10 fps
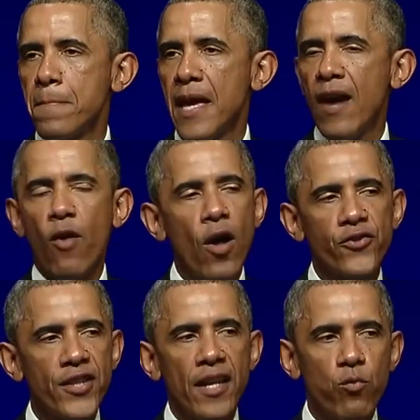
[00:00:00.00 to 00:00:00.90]
have all
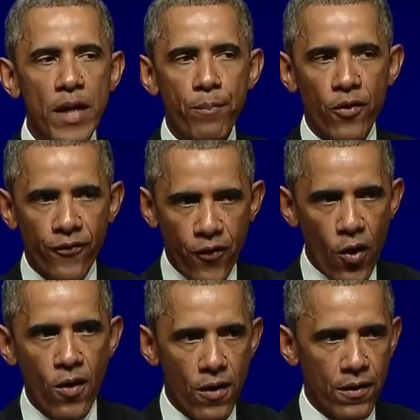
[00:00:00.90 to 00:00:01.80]
said we
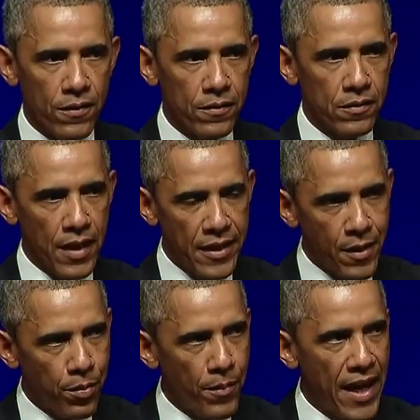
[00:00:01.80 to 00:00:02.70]
prefer a
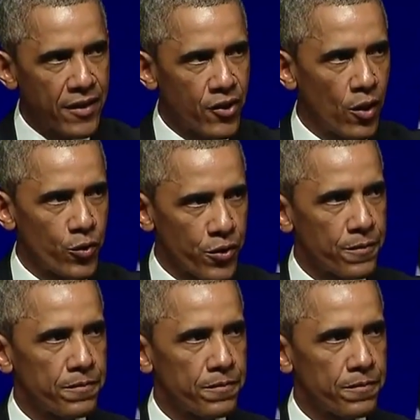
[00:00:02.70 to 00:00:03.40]
diplomatic solution.